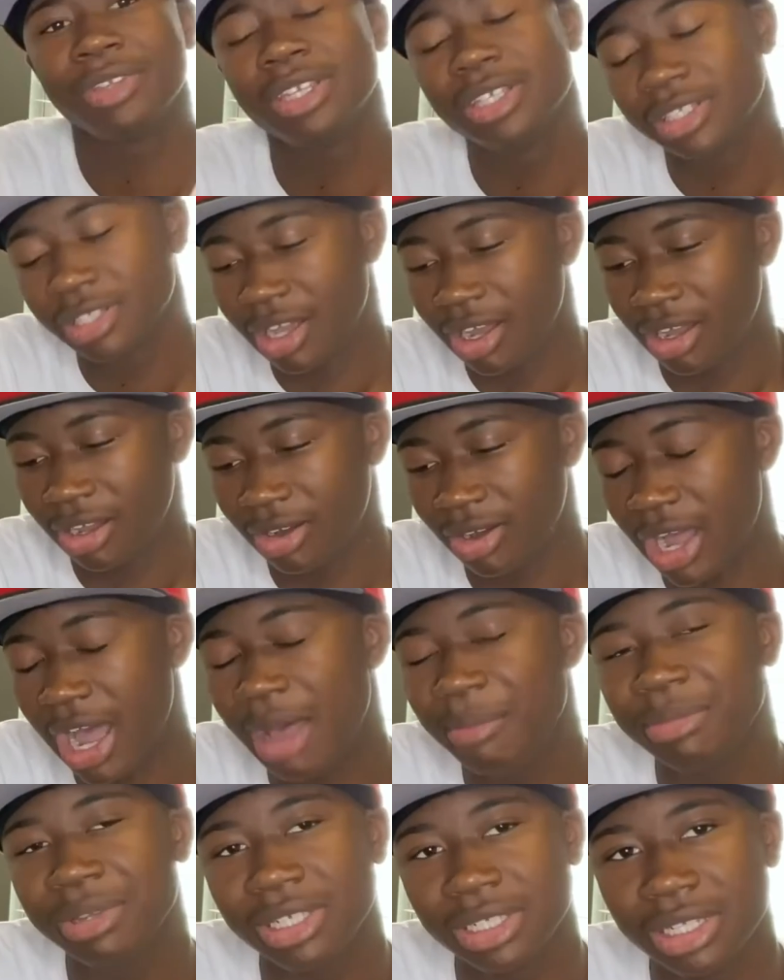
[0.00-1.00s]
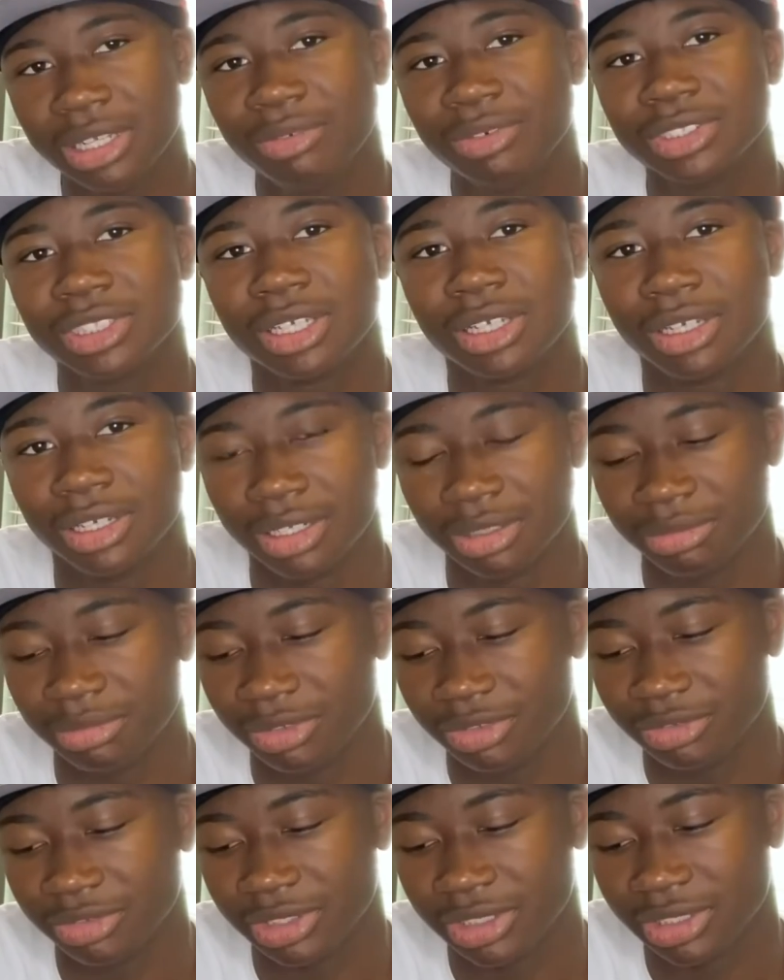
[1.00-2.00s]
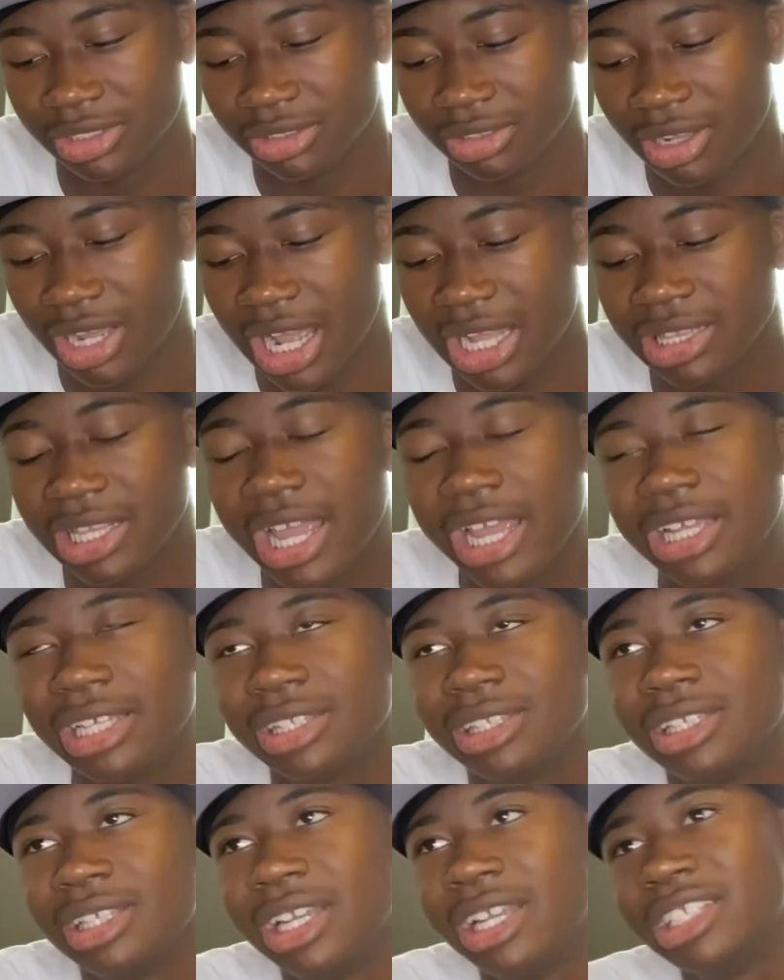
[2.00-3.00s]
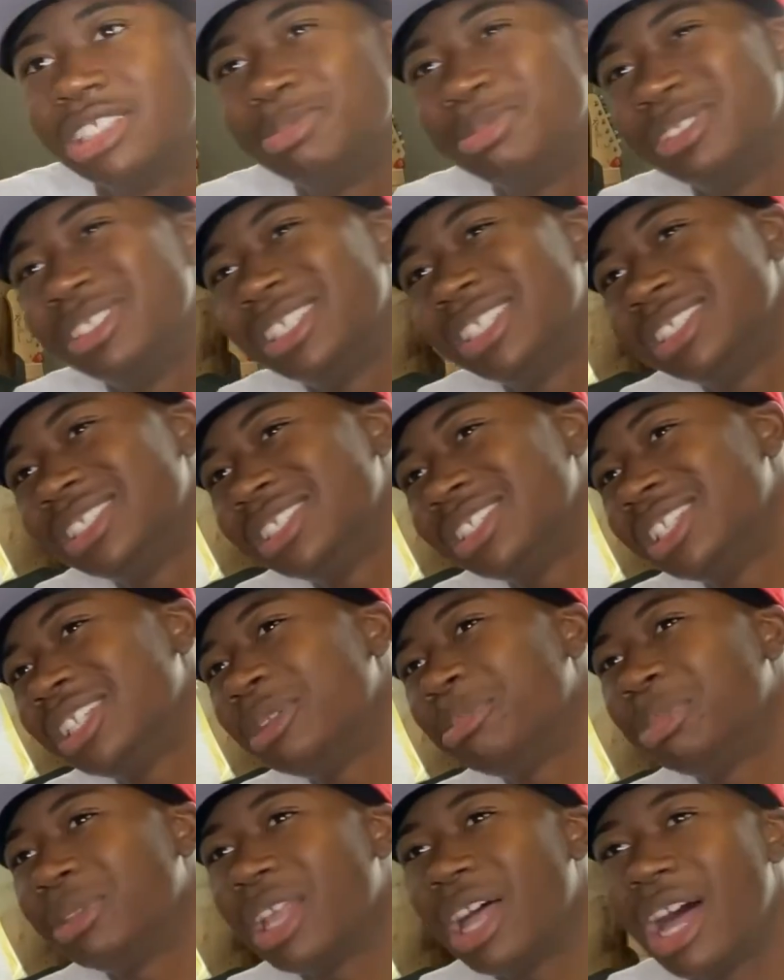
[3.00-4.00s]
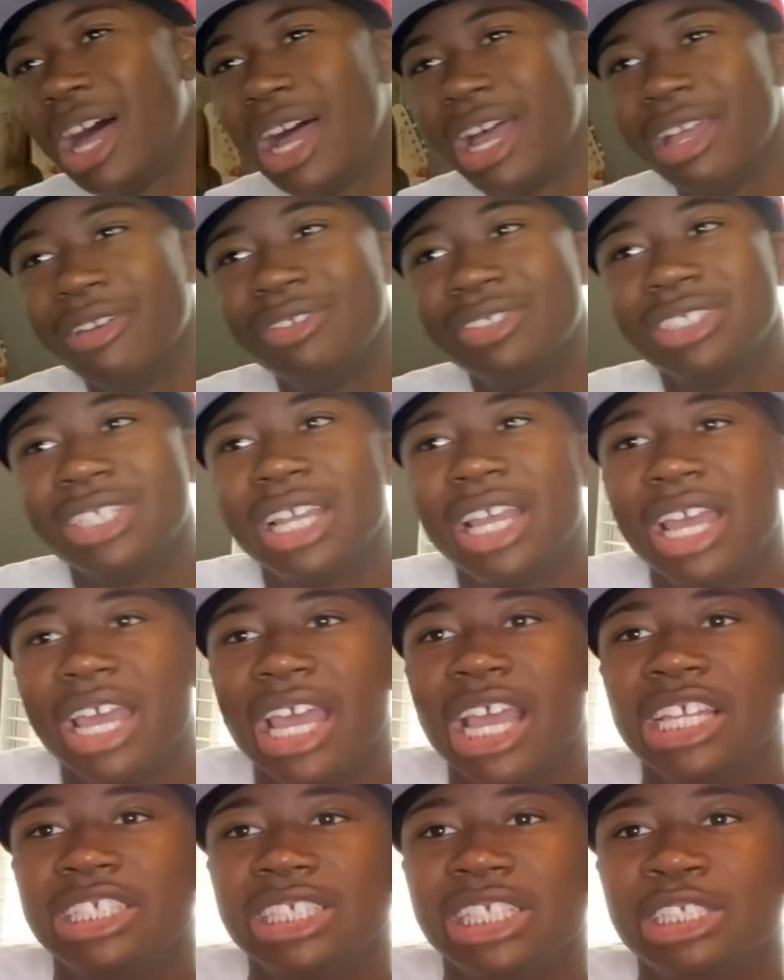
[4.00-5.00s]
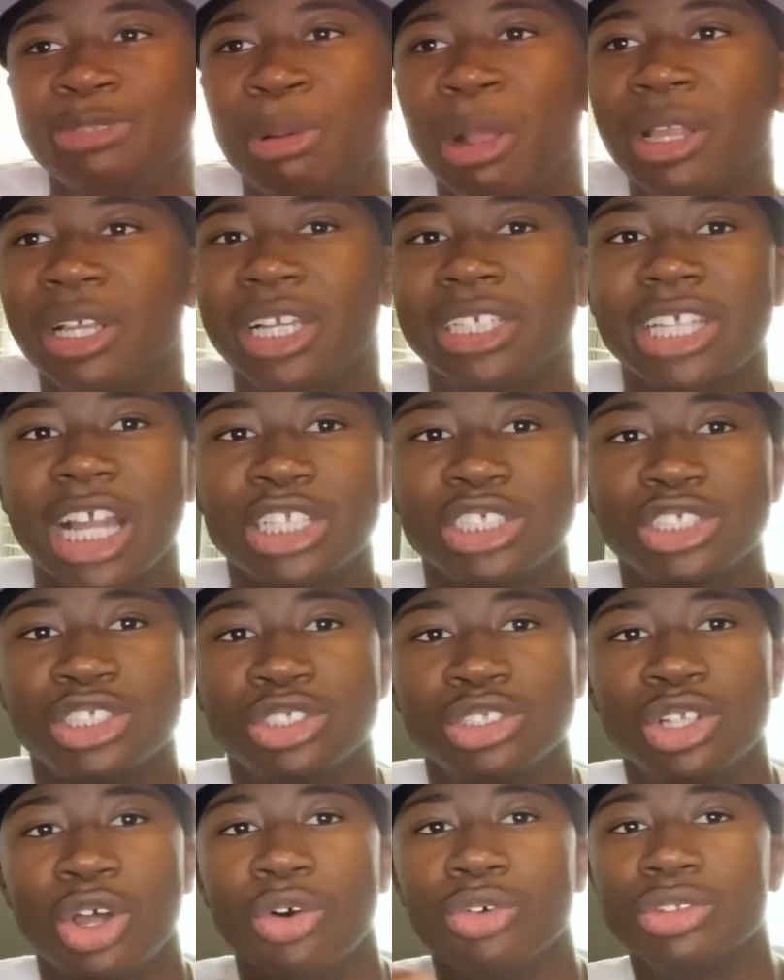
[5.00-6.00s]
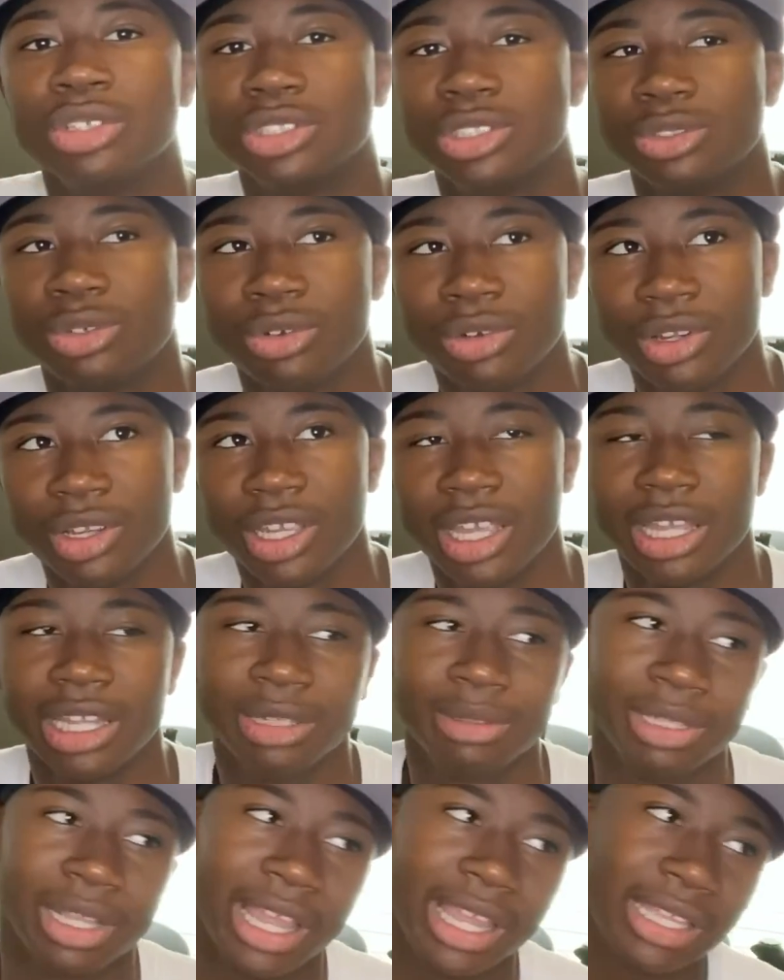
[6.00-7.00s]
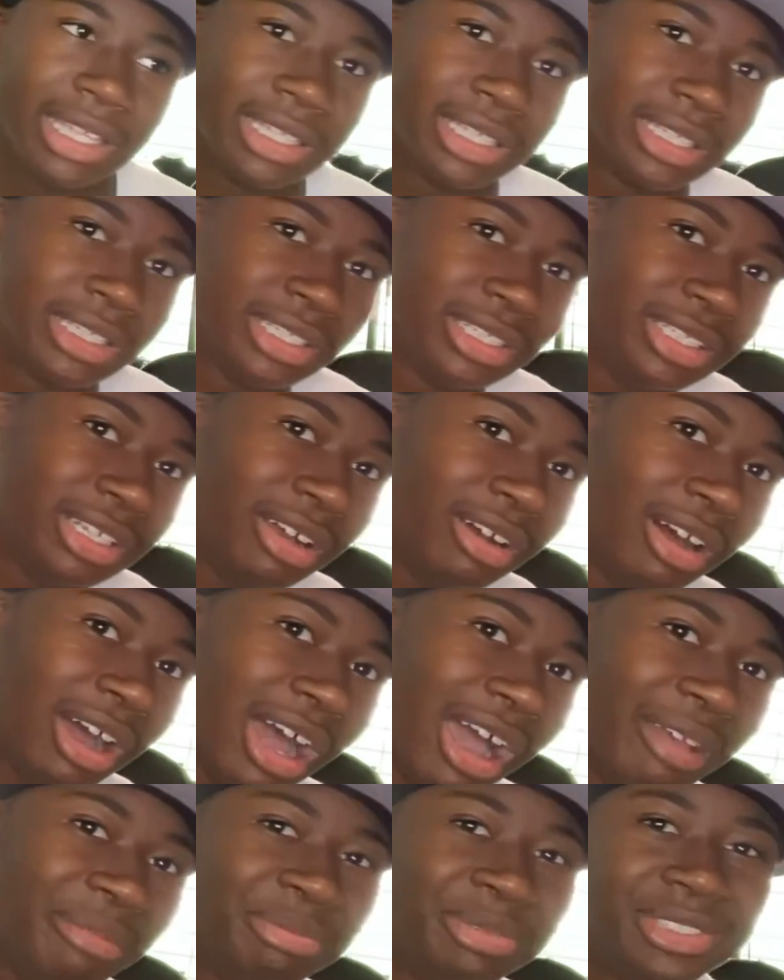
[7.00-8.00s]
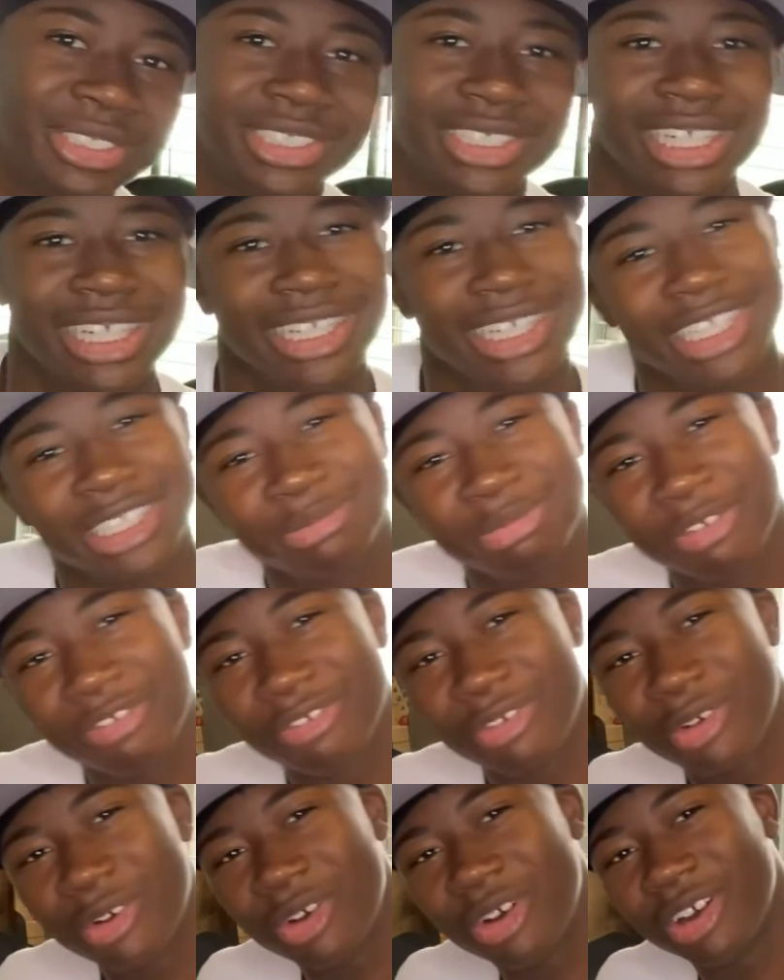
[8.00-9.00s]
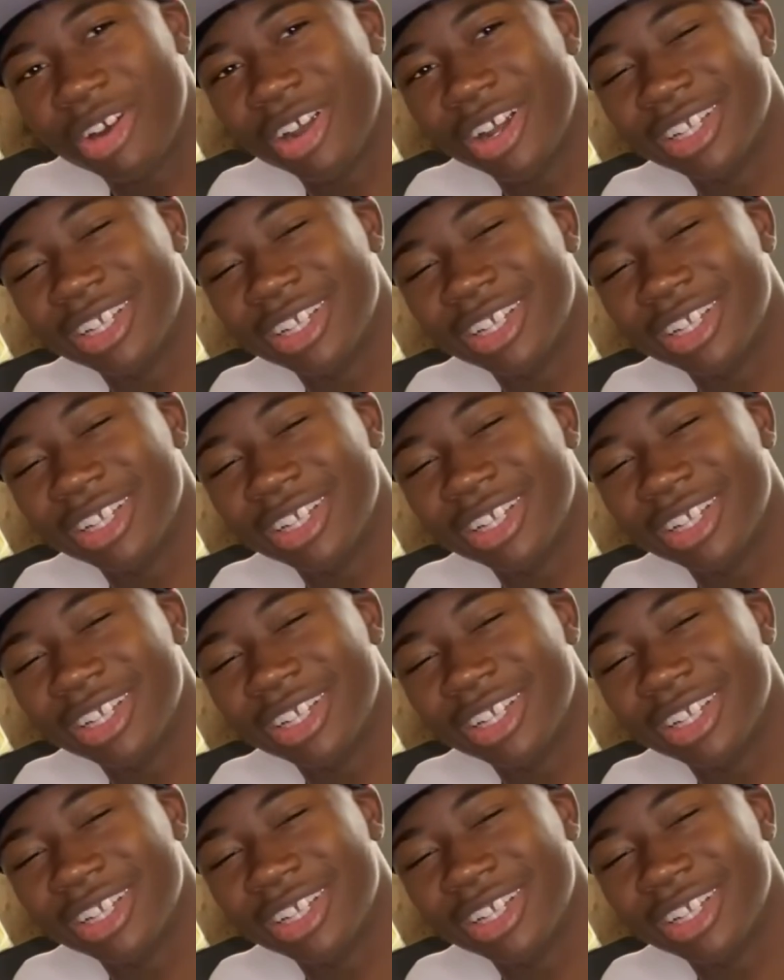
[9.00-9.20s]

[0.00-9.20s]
No, I mean, it was a good movie. You know, I like the exposition and the plot. It was, it's, it's probably because I just know the story and like, you know, I've seen this before.